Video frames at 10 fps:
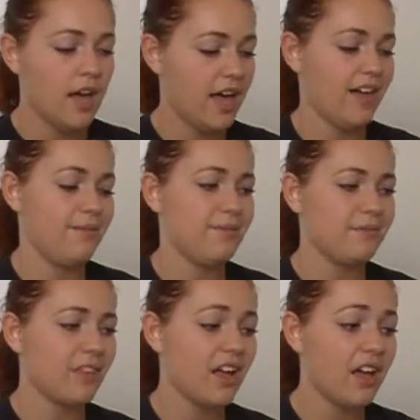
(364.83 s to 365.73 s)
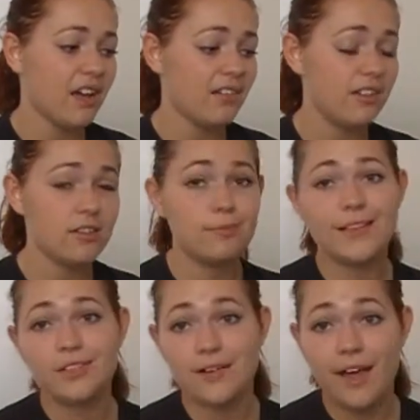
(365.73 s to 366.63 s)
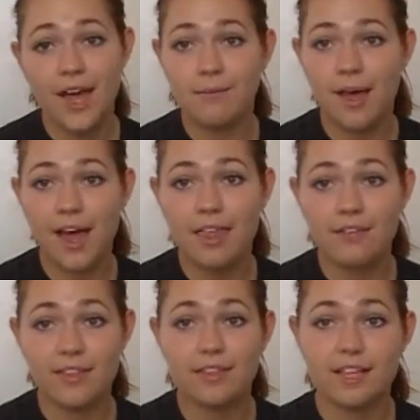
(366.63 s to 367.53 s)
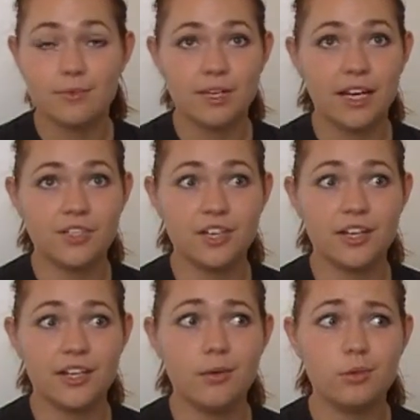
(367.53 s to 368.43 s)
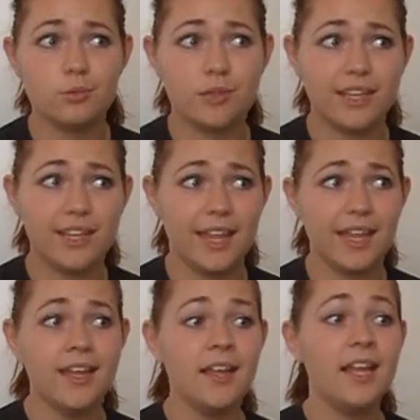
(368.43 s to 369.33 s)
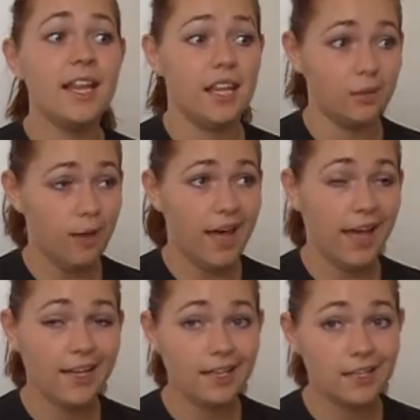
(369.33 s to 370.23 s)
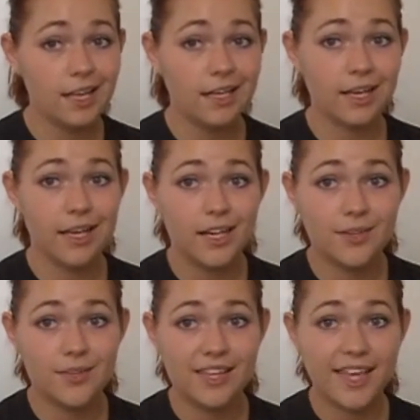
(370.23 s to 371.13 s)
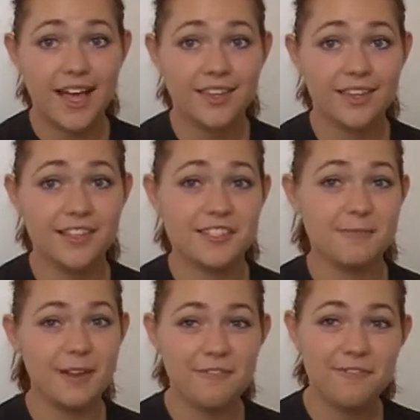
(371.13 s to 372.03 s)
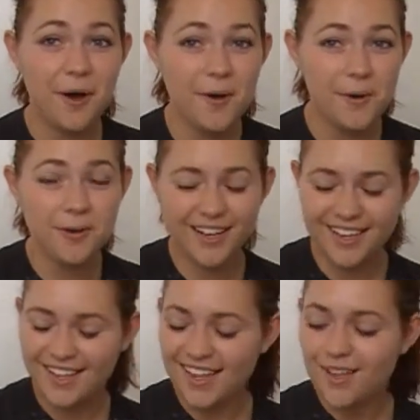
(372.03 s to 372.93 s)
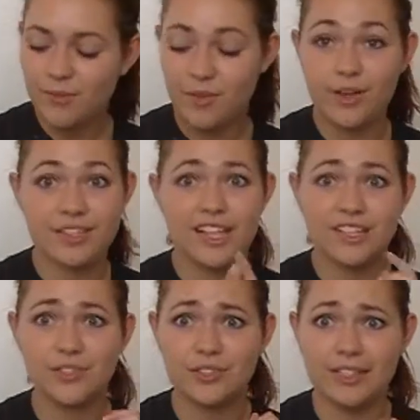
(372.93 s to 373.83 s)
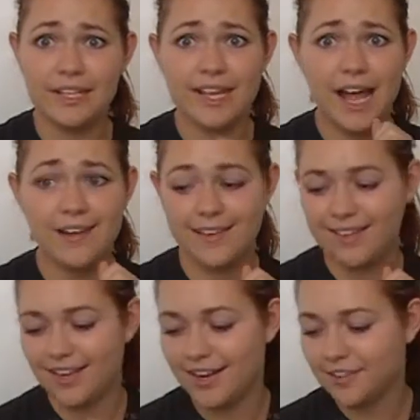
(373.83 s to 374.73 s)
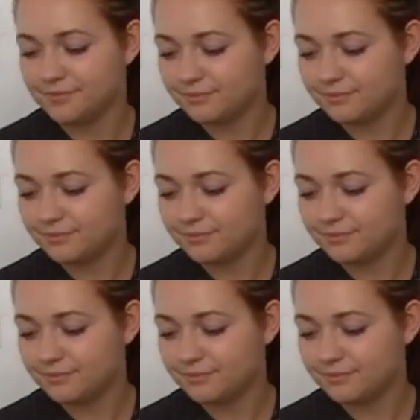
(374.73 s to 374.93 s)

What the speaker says: Every other semester I've had math, I've had the same teacher, and he was really like laid back, and I gotta use the calculator on my phone. But anyways, yes, you'll need a calculator.